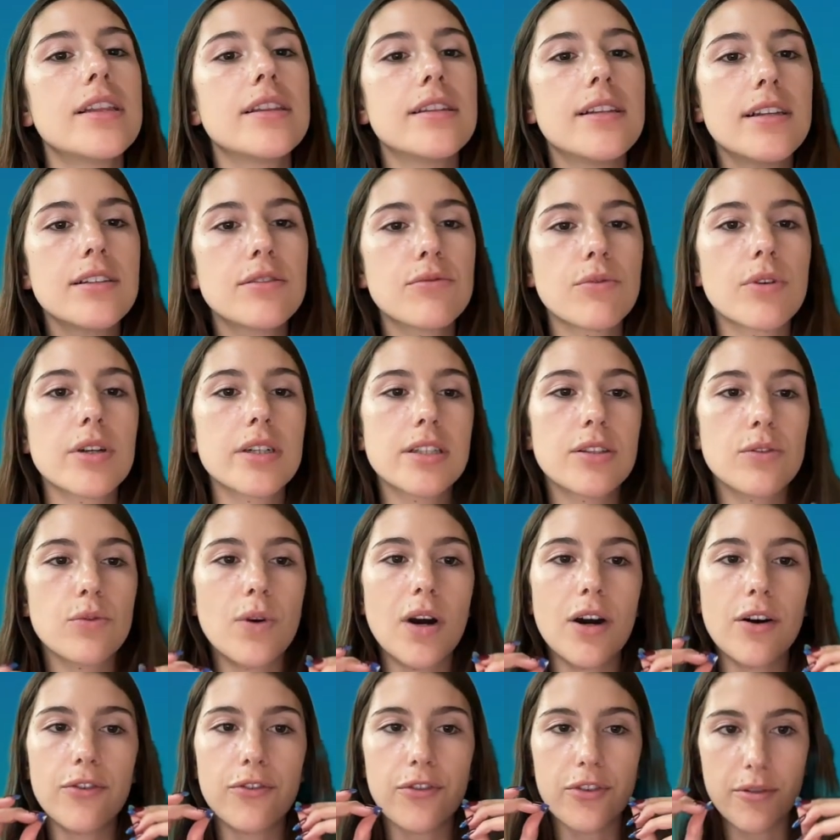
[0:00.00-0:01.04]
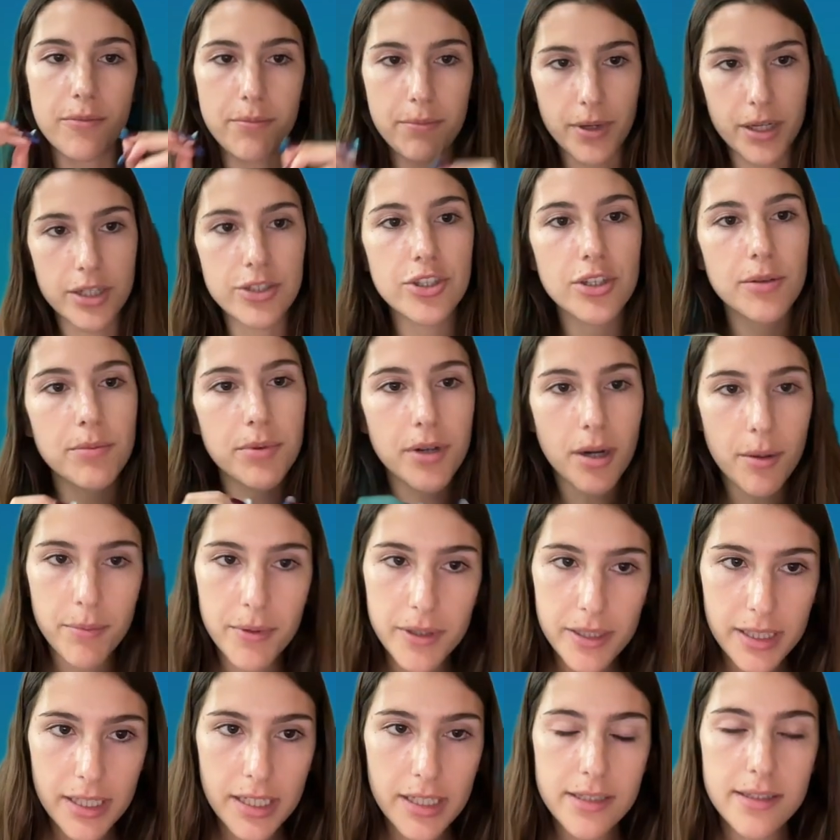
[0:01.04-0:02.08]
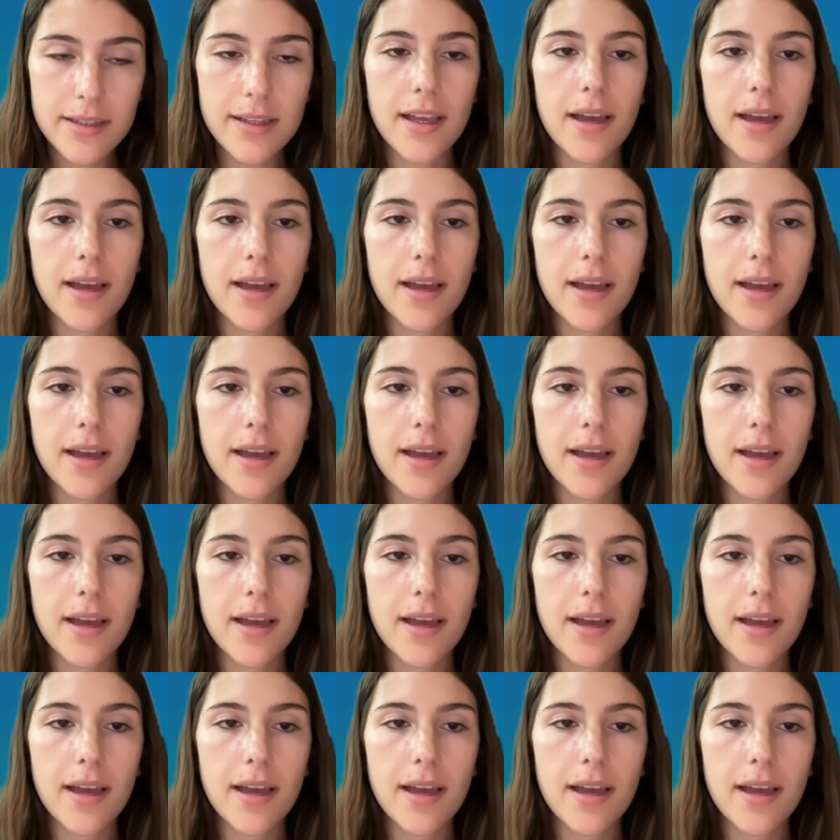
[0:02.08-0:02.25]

This works well for budget properties